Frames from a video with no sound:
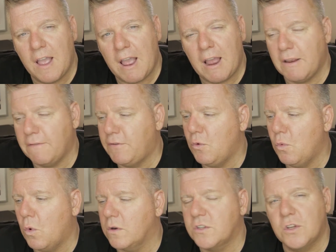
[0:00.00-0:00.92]
And if you
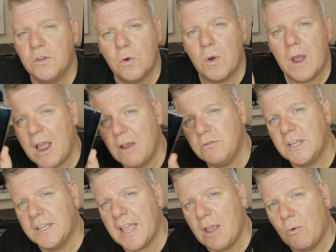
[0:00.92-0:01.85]
want to know how
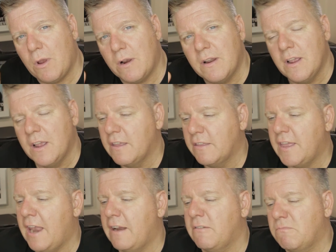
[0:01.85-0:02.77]
to get one,
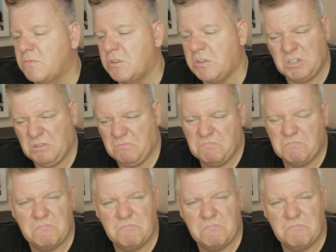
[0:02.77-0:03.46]
then just